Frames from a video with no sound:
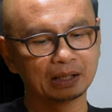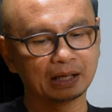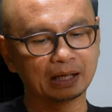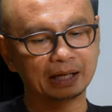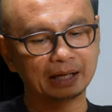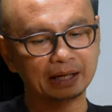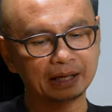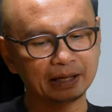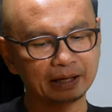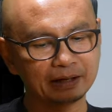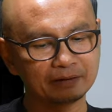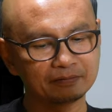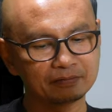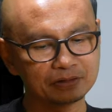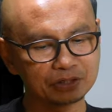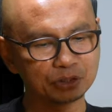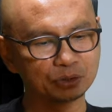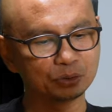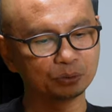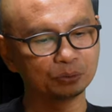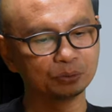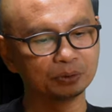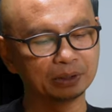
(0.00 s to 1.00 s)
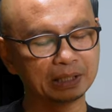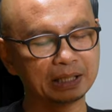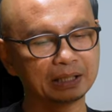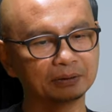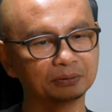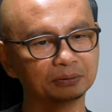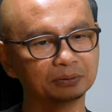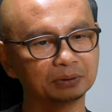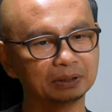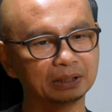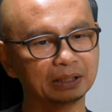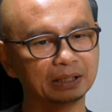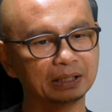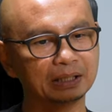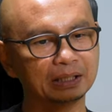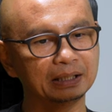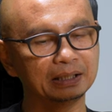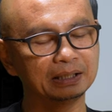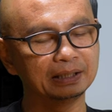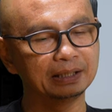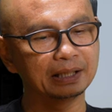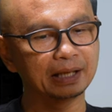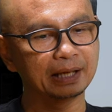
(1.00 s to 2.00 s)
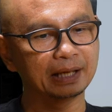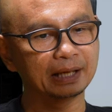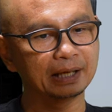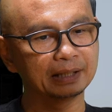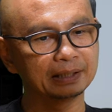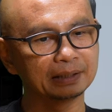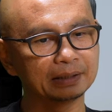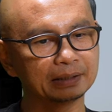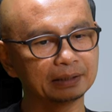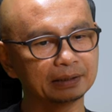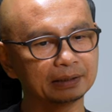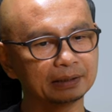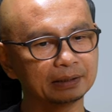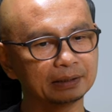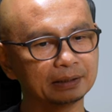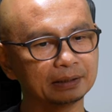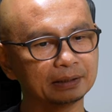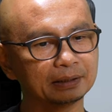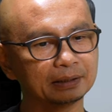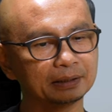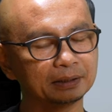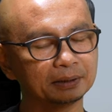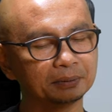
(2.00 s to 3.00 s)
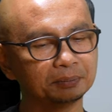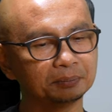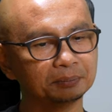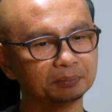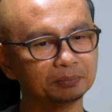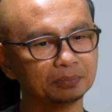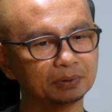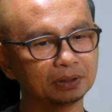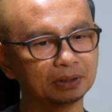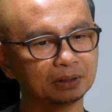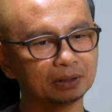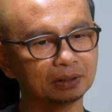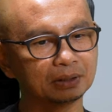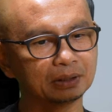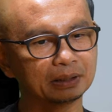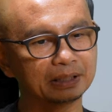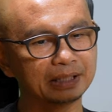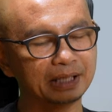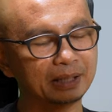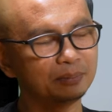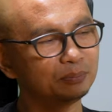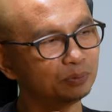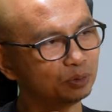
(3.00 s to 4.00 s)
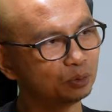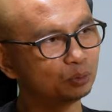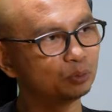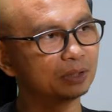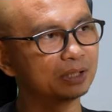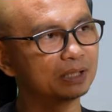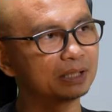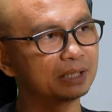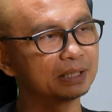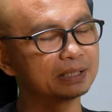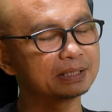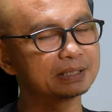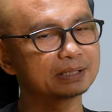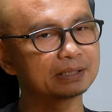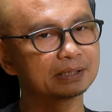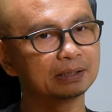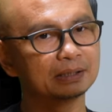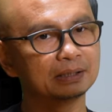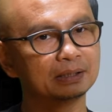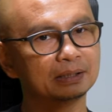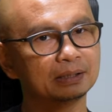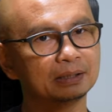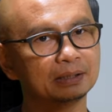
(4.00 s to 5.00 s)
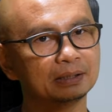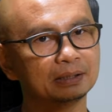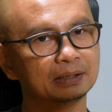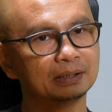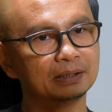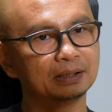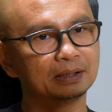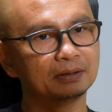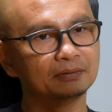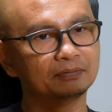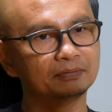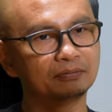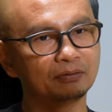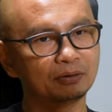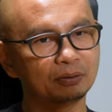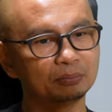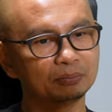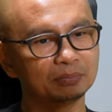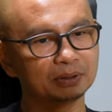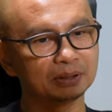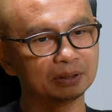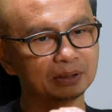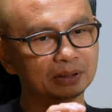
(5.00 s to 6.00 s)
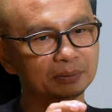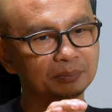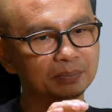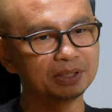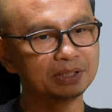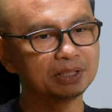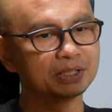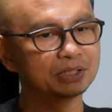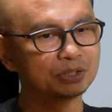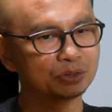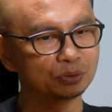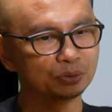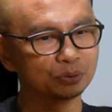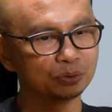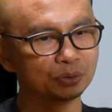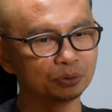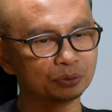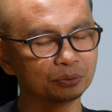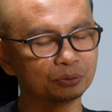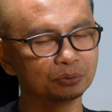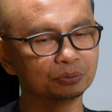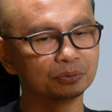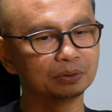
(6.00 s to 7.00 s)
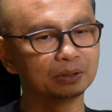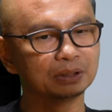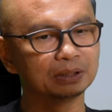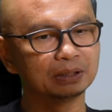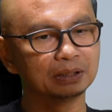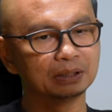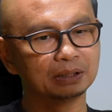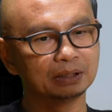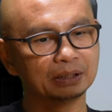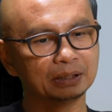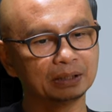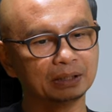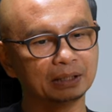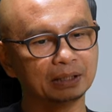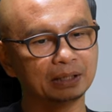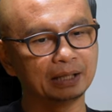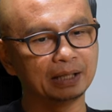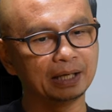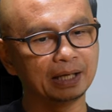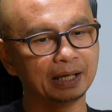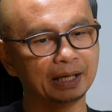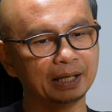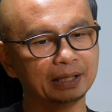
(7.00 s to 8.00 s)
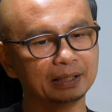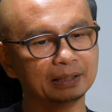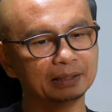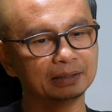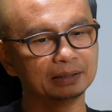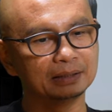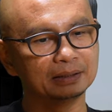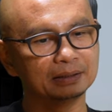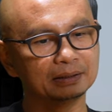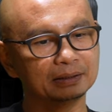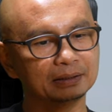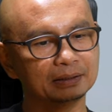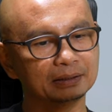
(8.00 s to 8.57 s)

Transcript: I have a show now that um, came to us uh, from a major studio and